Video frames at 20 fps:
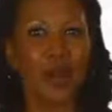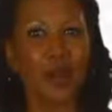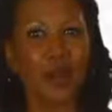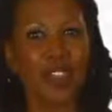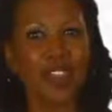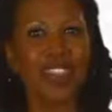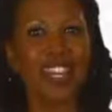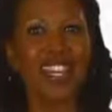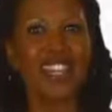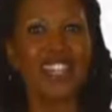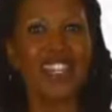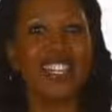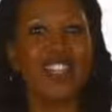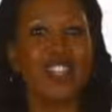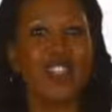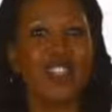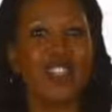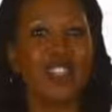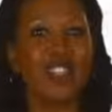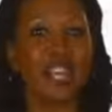We then
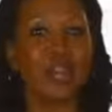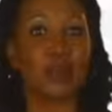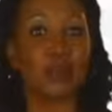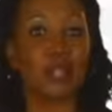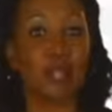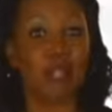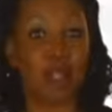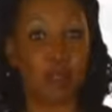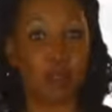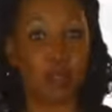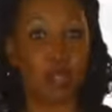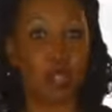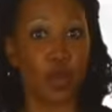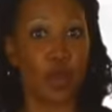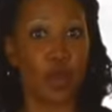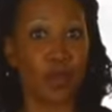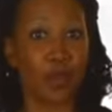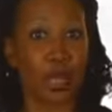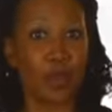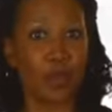teach the same system to
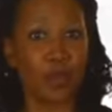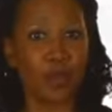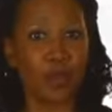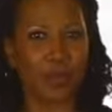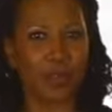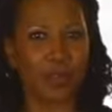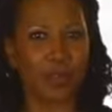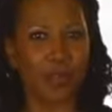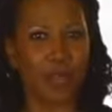your people.